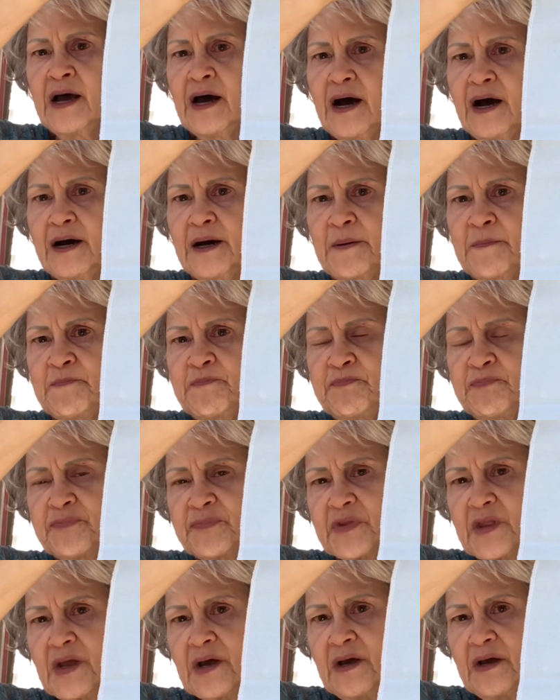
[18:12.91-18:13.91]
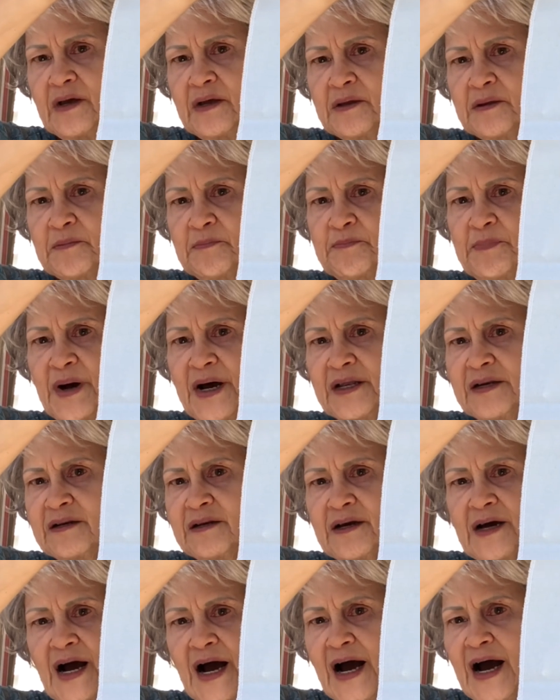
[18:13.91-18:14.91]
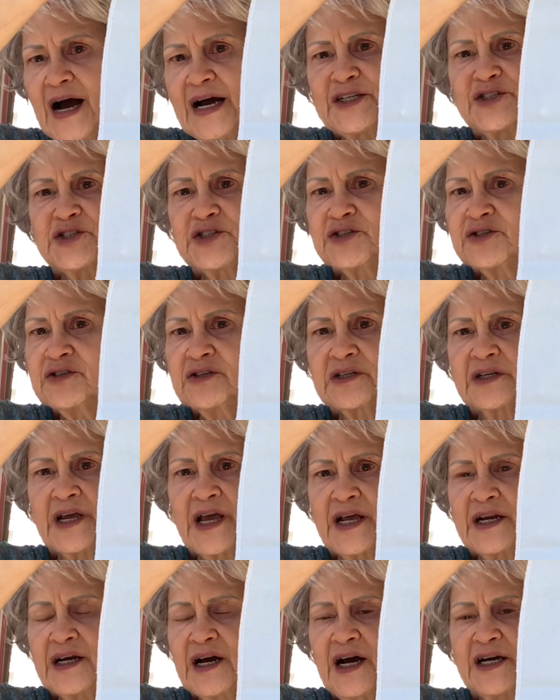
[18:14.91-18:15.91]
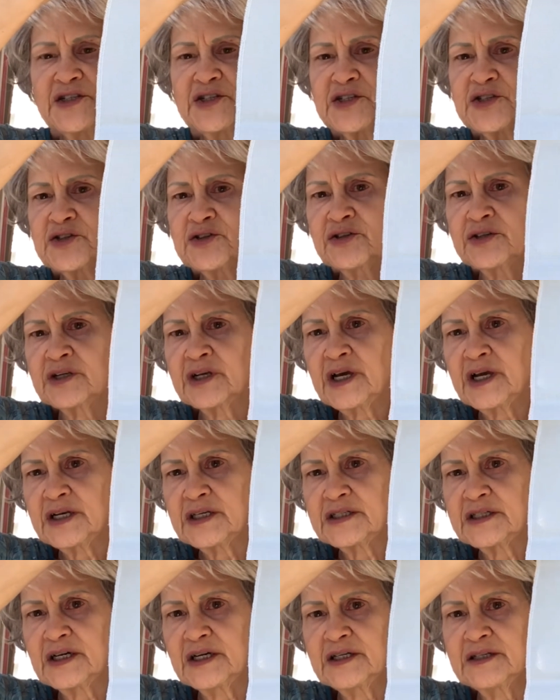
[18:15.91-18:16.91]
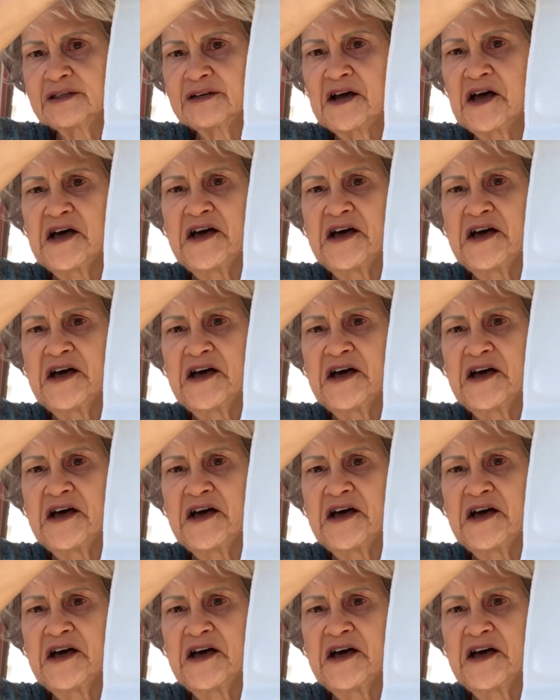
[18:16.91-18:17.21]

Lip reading: But I just couldn't get it done.